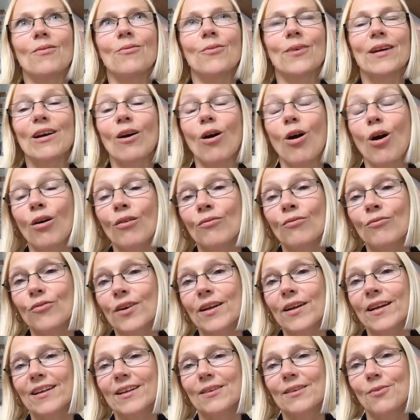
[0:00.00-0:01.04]
we got on
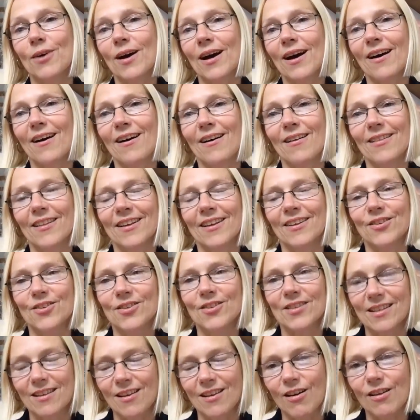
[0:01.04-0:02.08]
really well, and
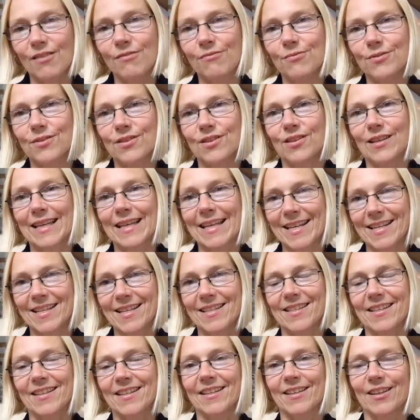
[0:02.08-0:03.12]
just life was
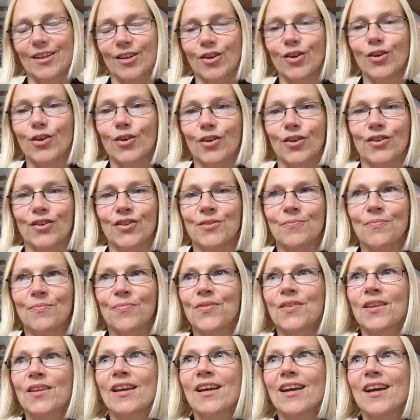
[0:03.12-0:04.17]
easy and good.
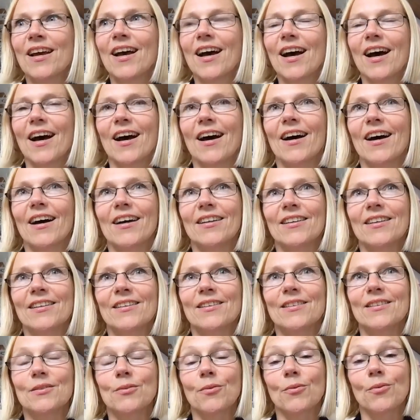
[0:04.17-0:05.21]

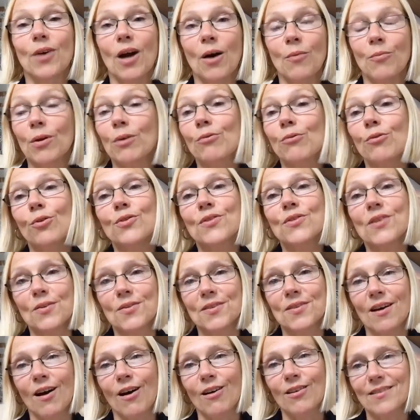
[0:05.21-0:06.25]
And we were also
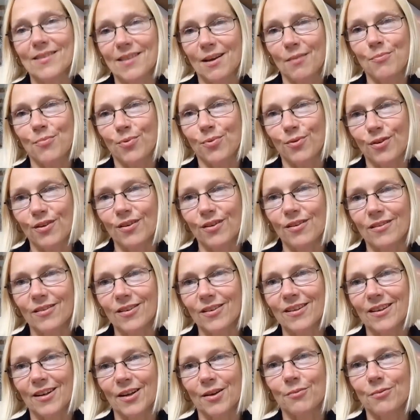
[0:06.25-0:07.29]
our separate,
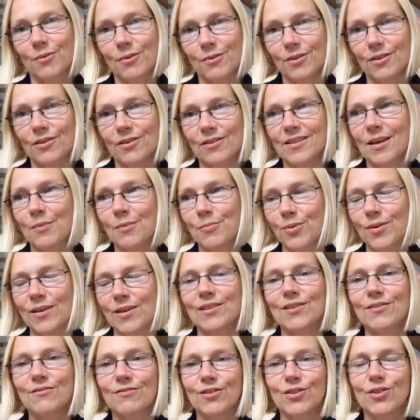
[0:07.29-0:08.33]
we were our separate
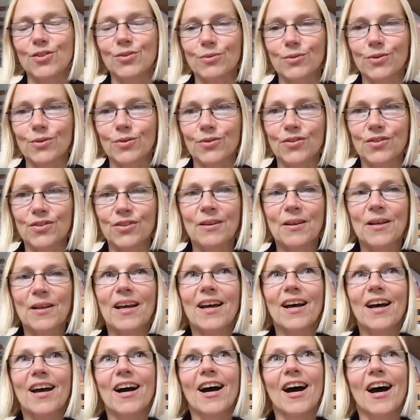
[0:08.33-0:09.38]
individuals.
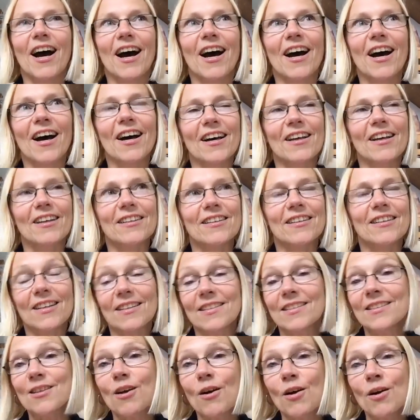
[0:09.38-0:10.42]
And
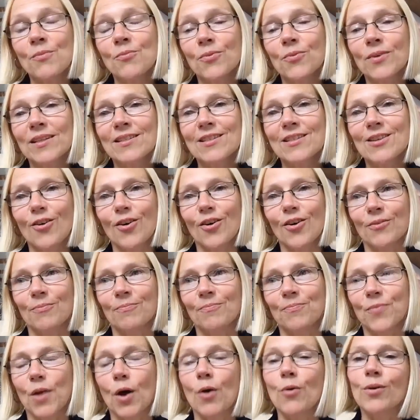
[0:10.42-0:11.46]
as time went
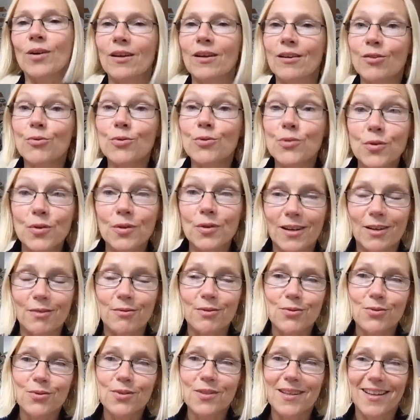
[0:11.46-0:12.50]
on, oh, and I
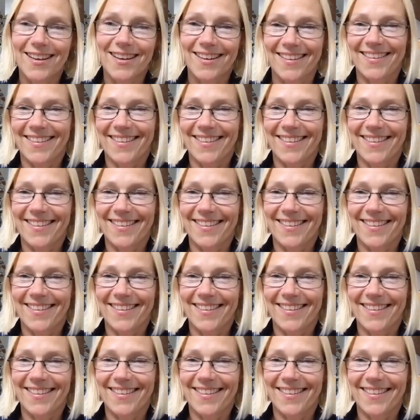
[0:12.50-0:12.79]
was also